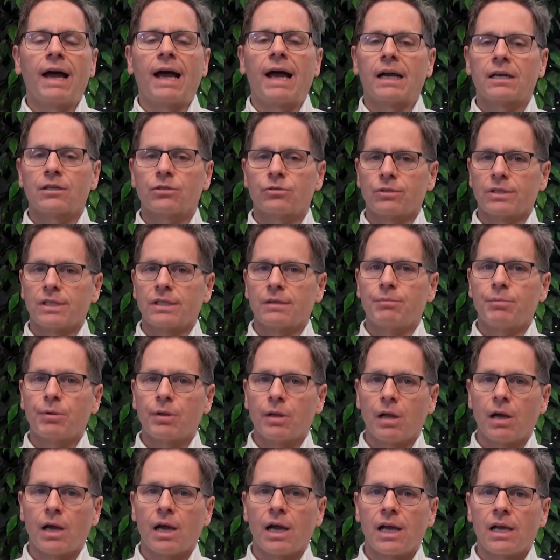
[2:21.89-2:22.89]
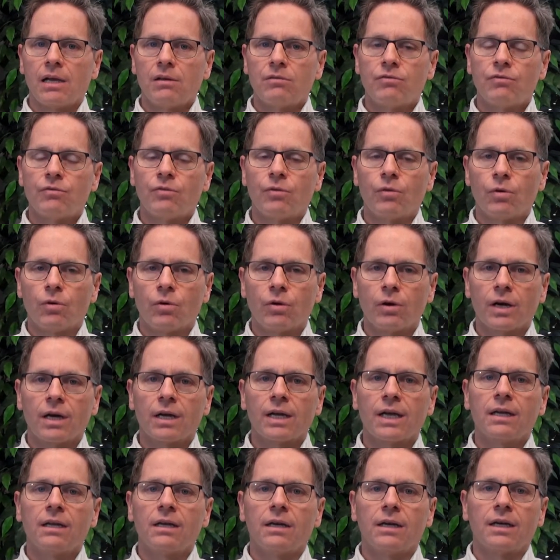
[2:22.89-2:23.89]
actually applying for
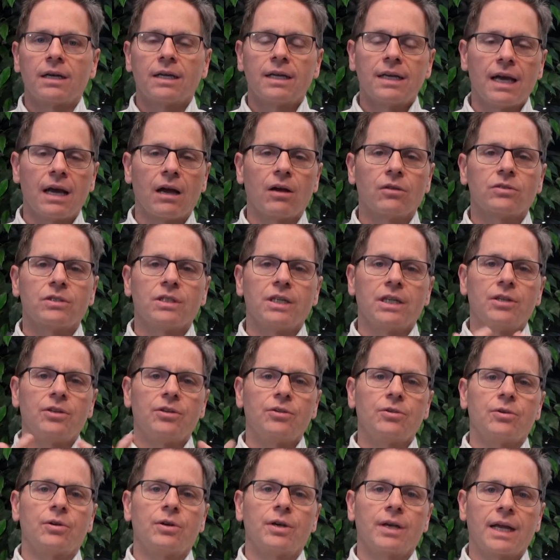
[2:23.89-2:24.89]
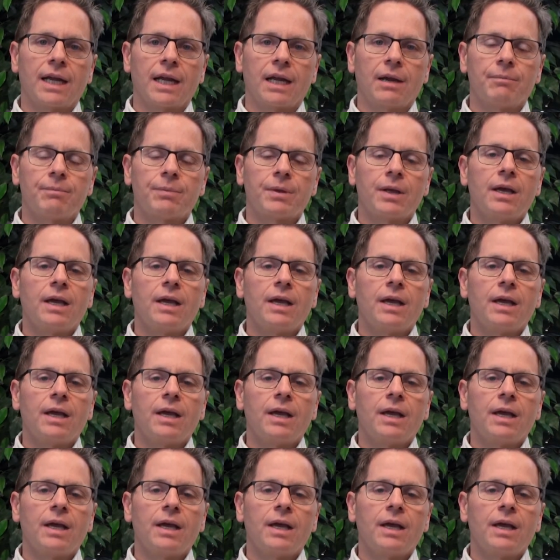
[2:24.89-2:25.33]
accounts in your name.